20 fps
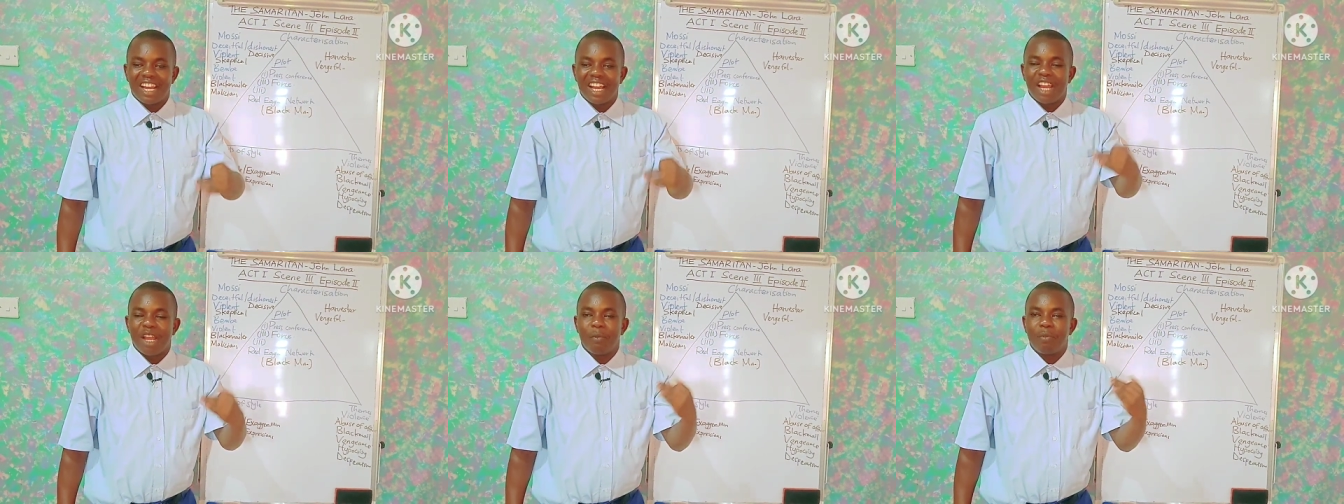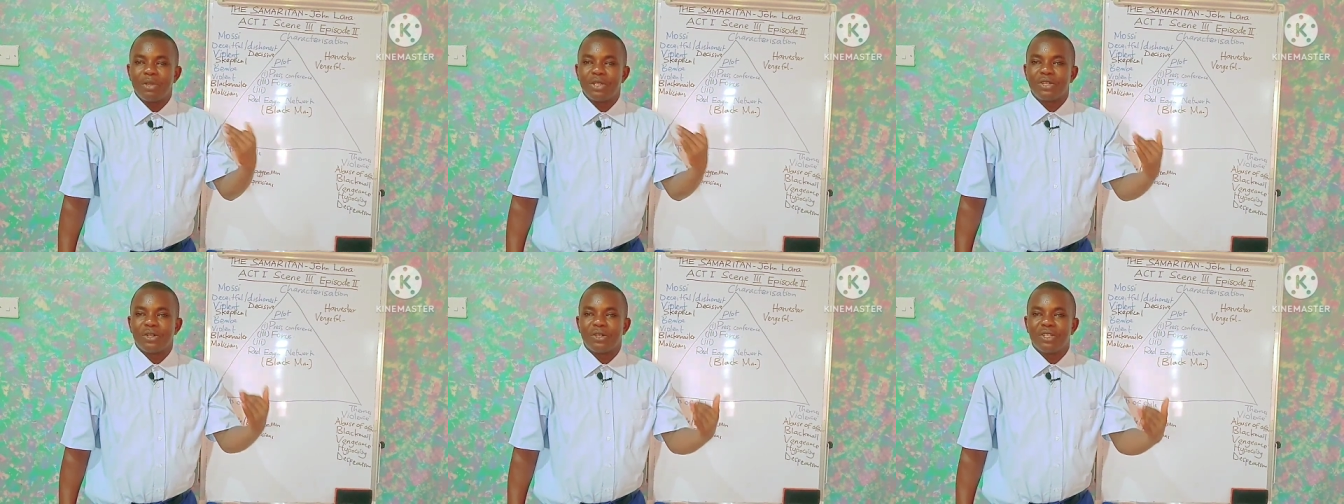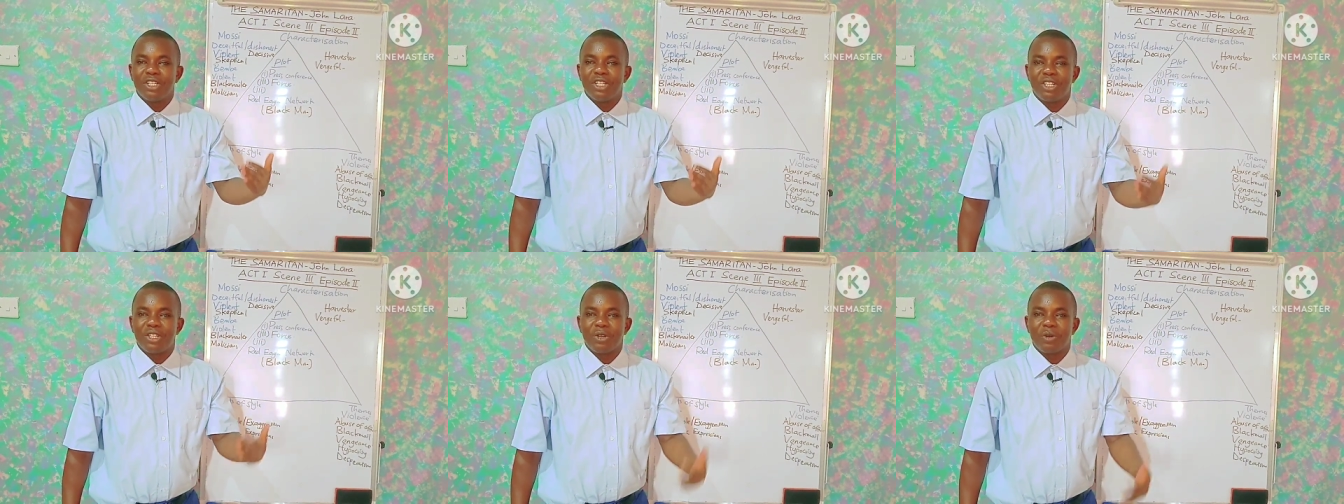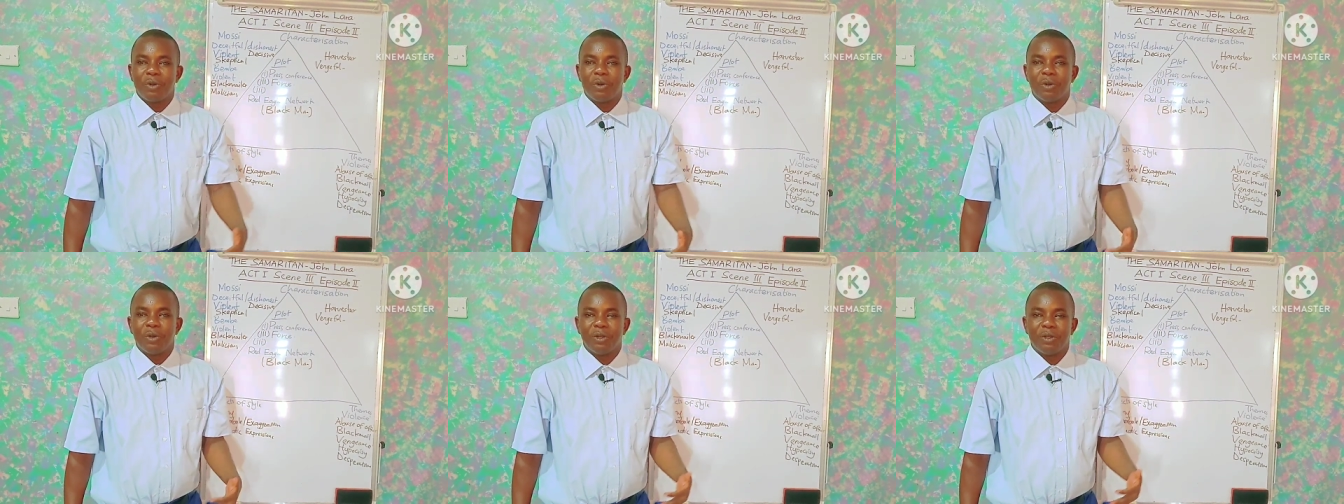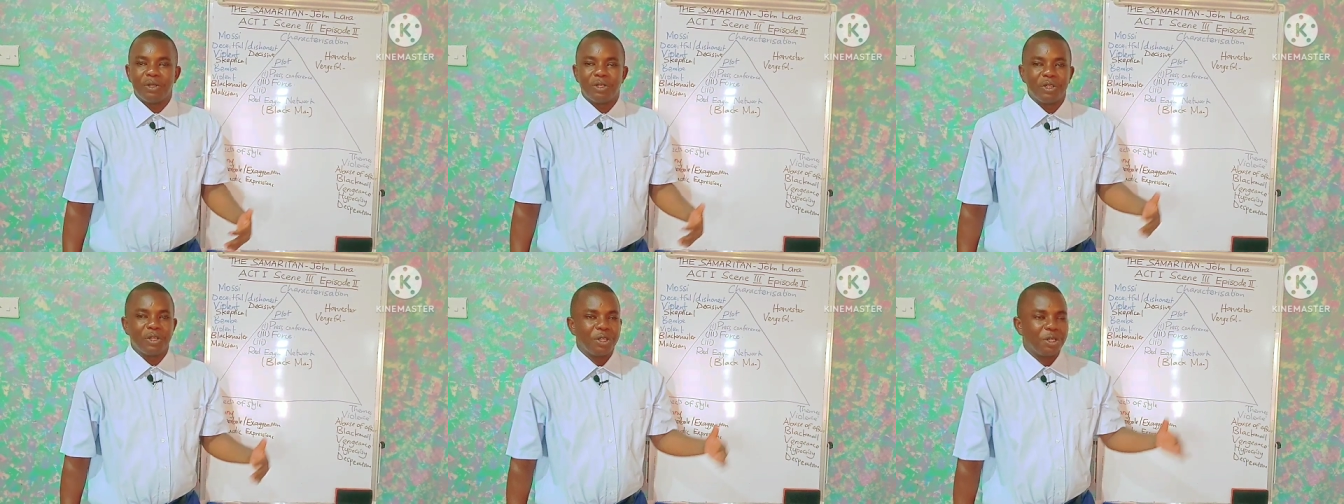Episode 2
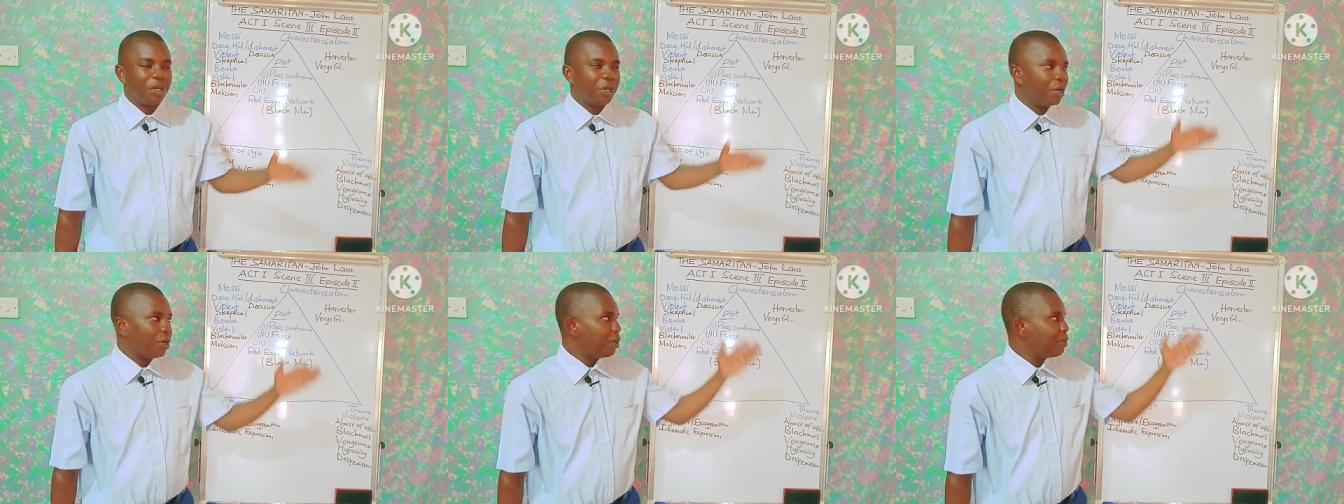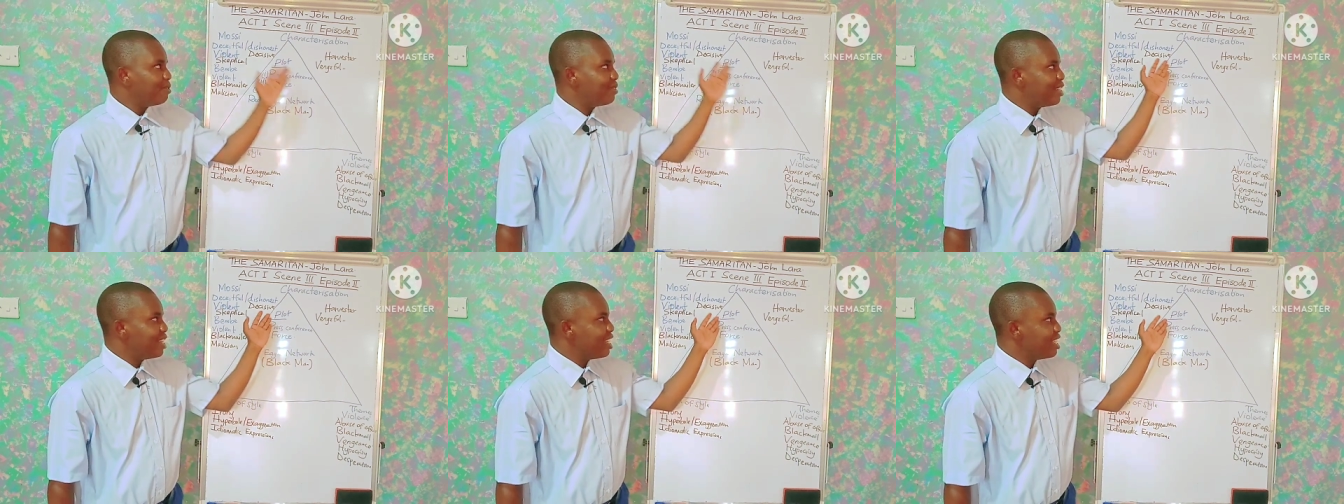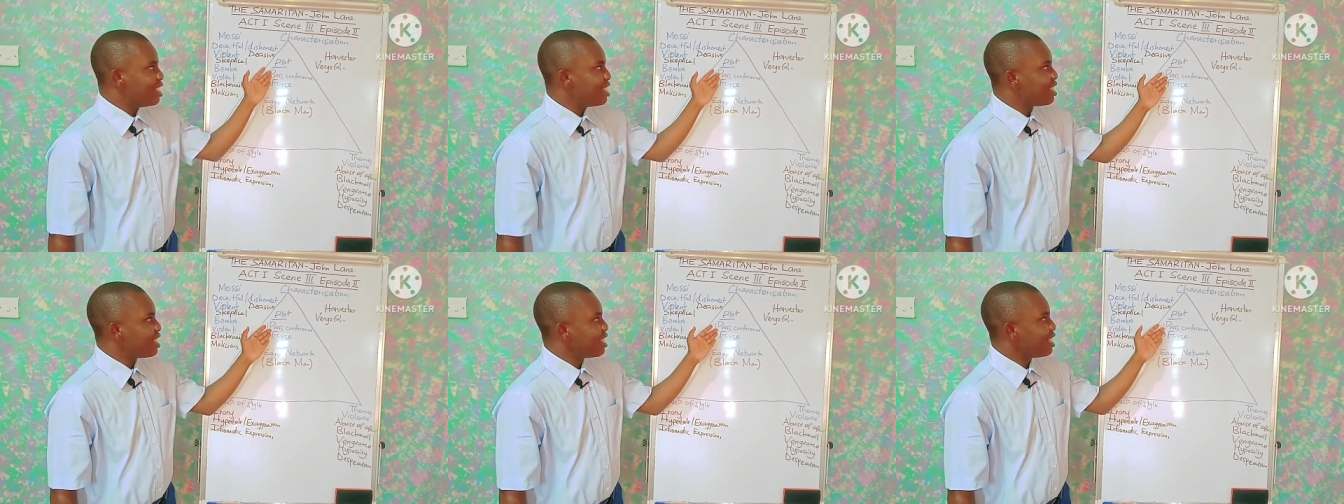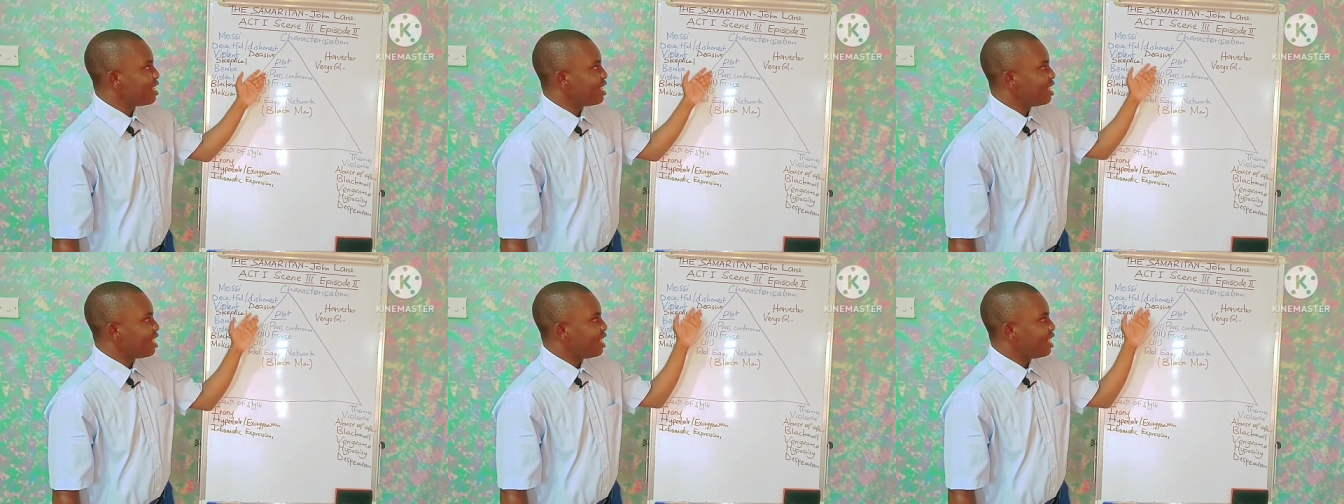of this